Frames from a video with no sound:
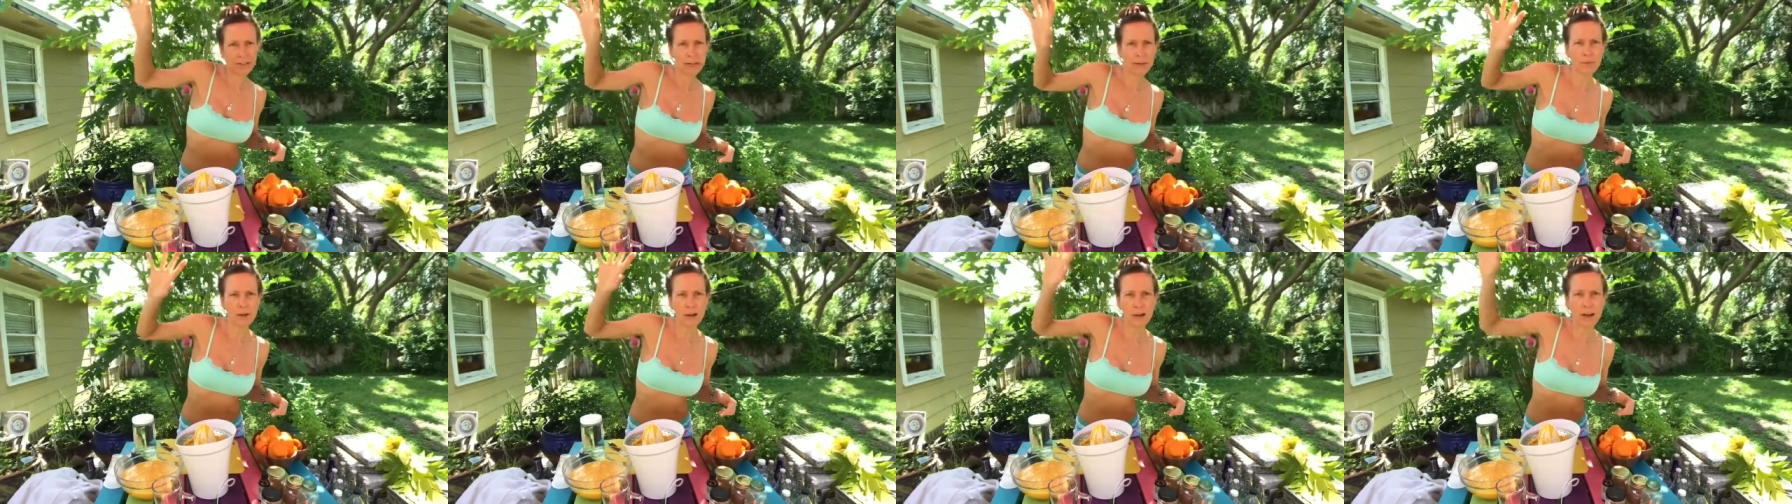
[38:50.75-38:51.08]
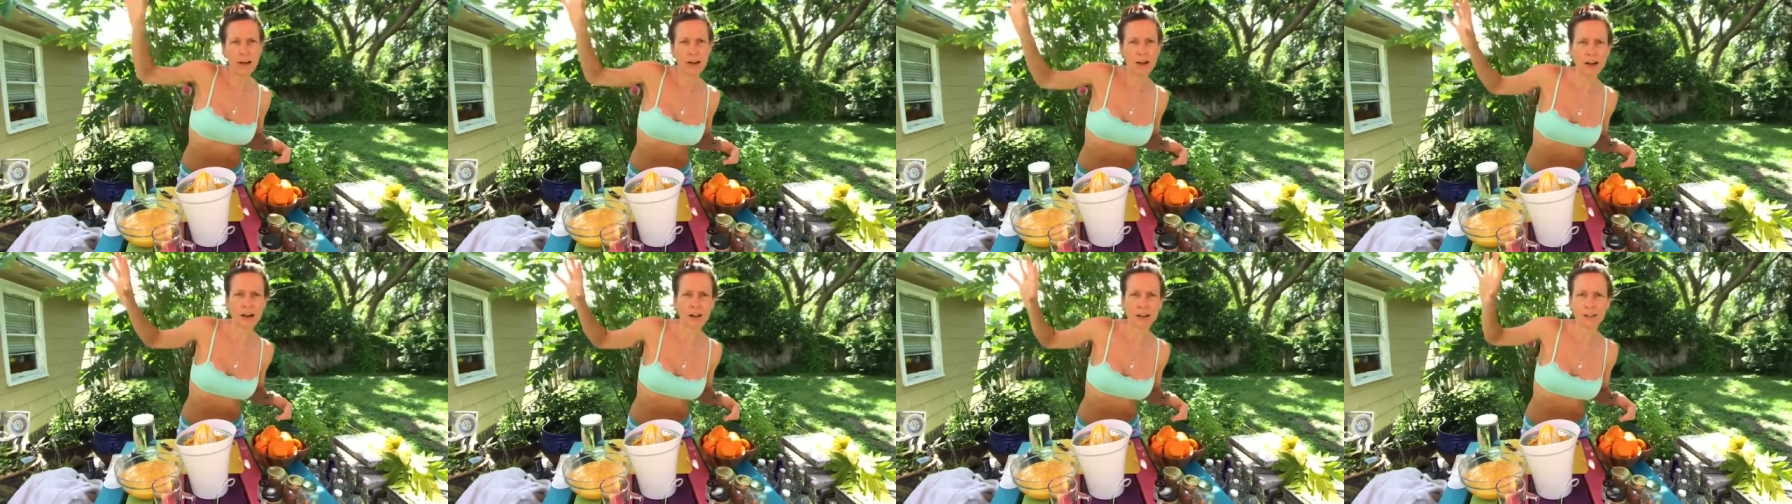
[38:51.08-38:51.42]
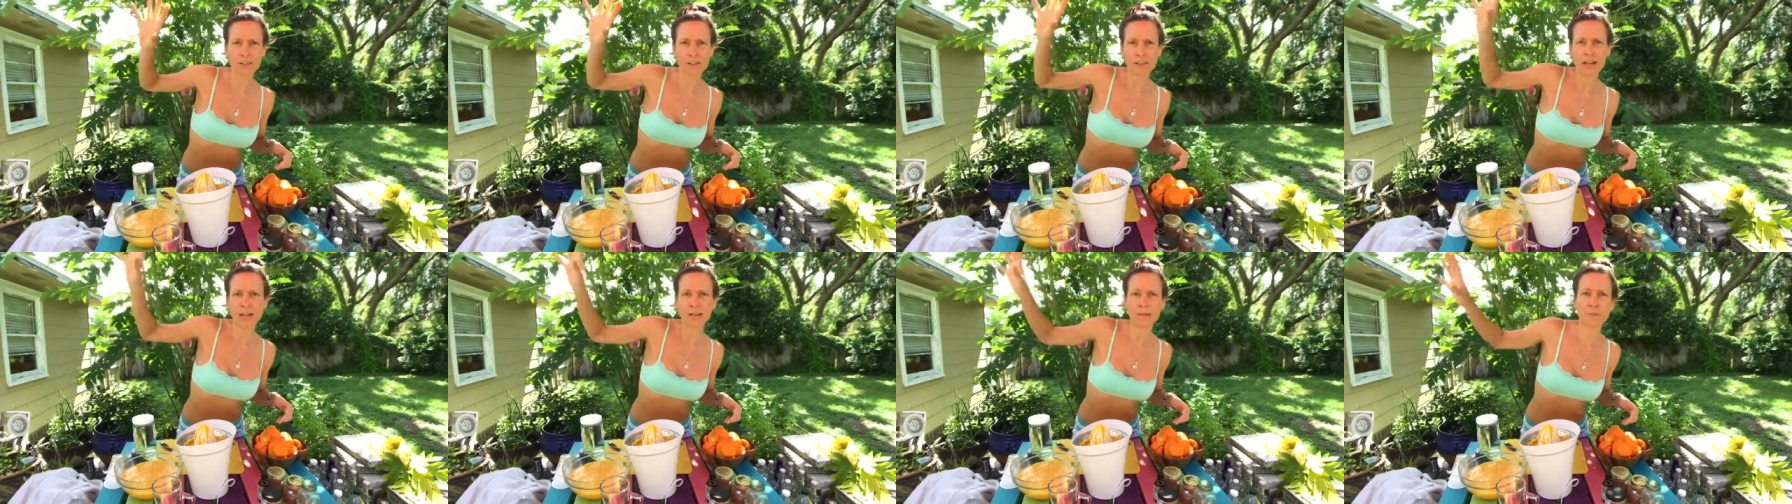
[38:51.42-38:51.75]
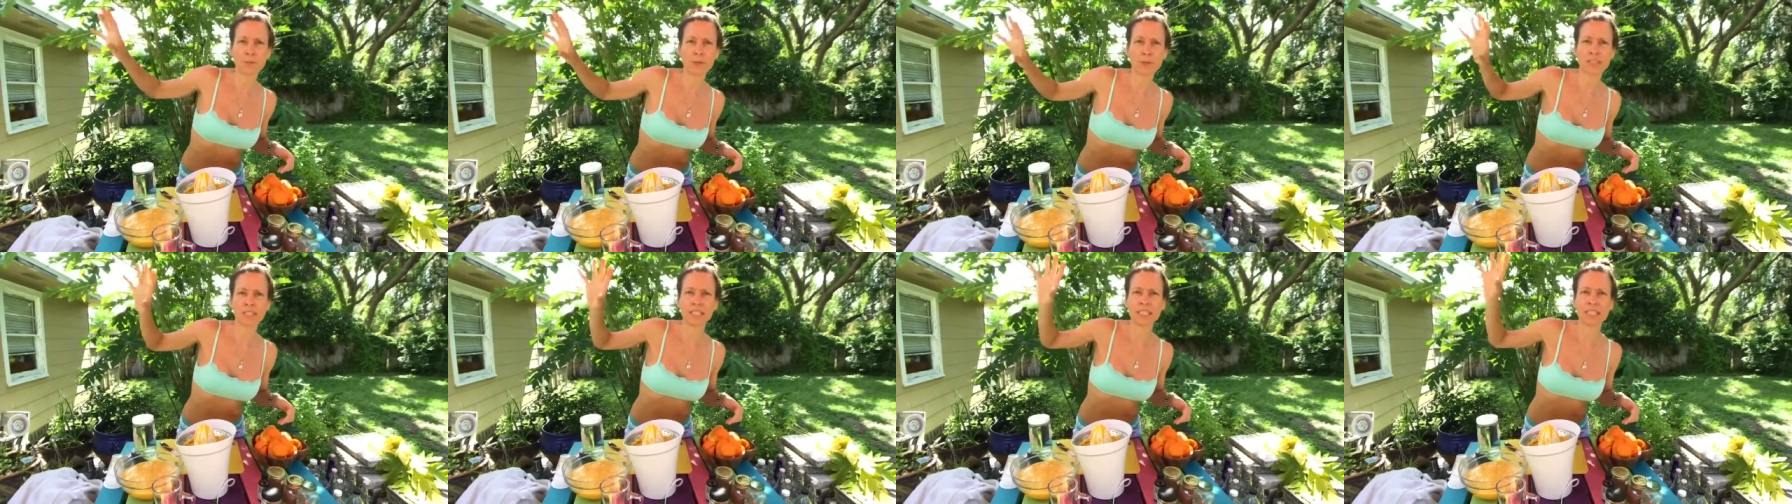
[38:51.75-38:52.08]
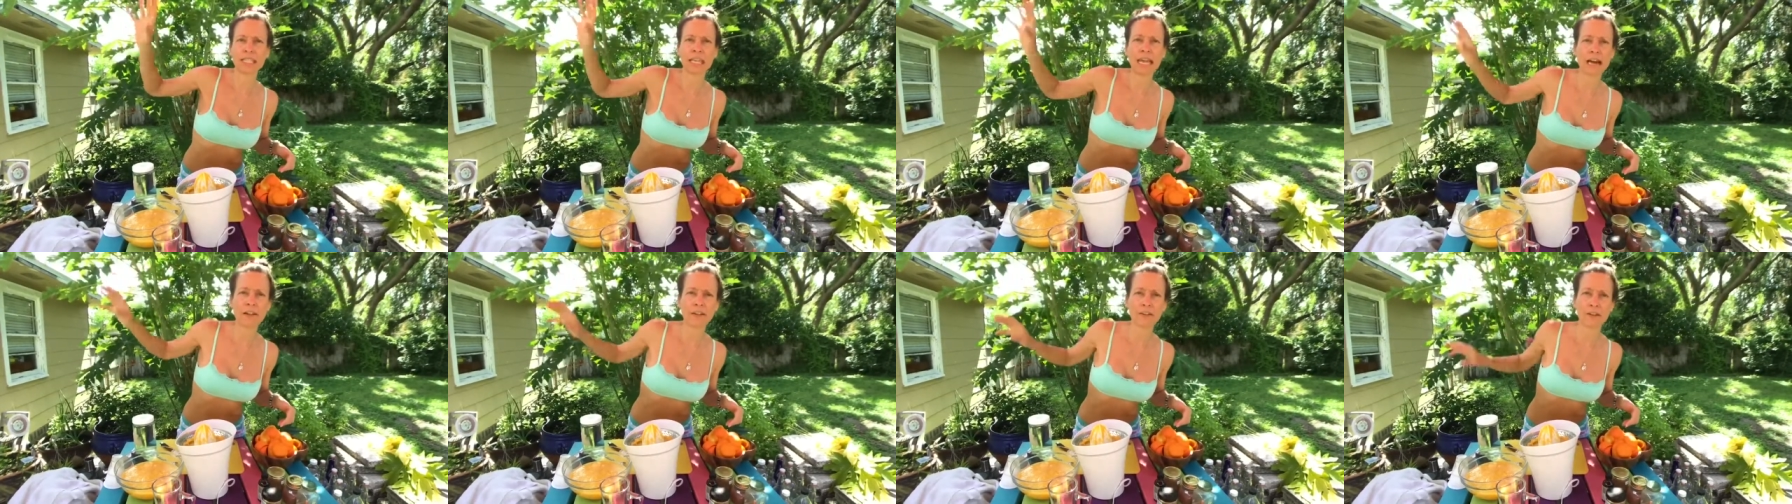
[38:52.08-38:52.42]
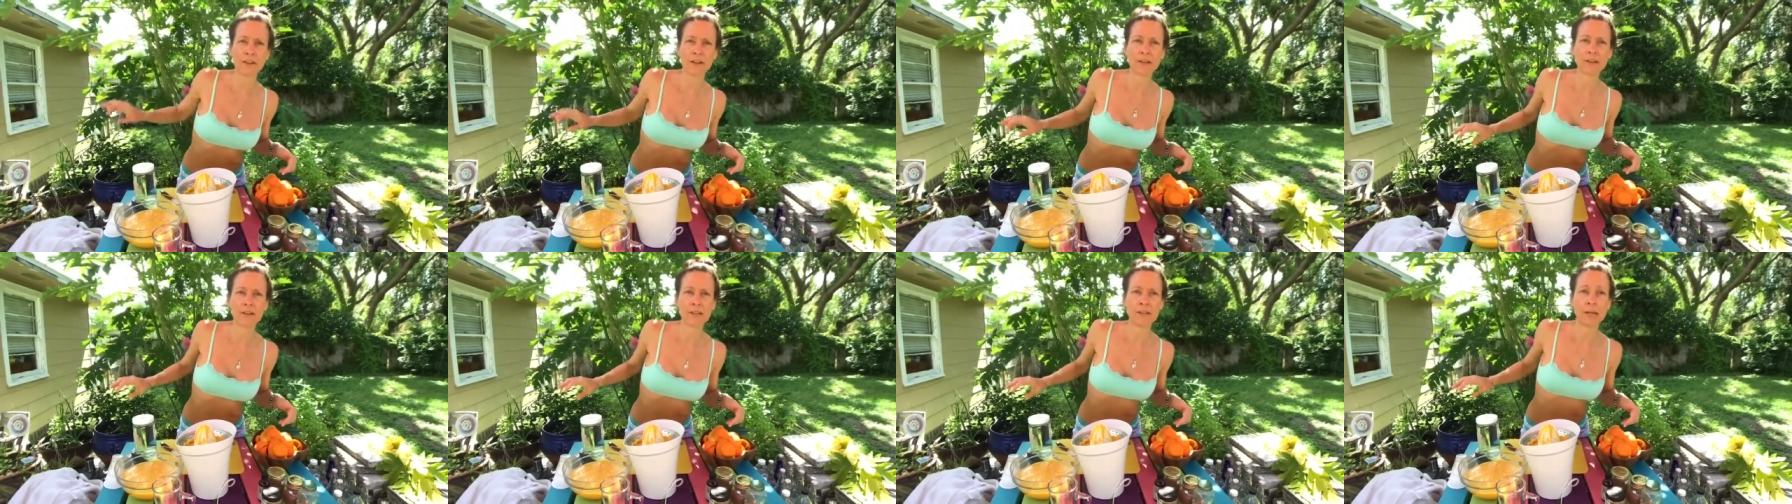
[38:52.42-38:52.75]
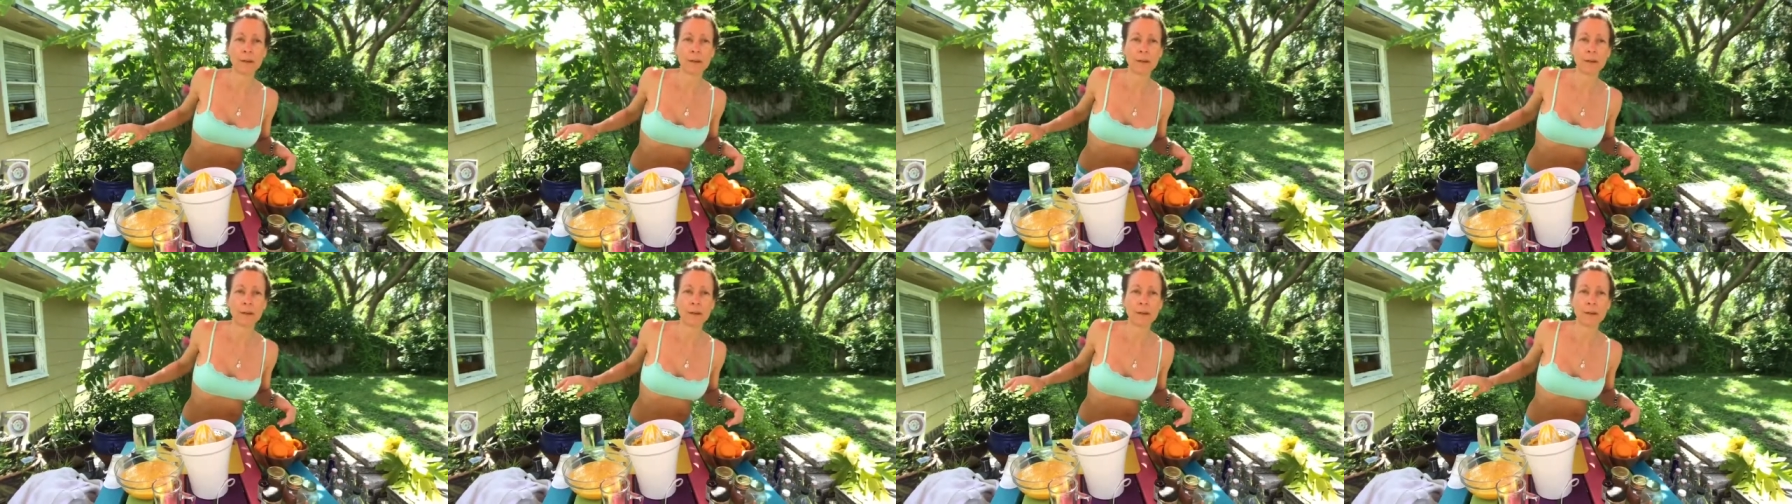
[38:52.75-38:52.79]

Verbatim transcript: I'm all cut, put together.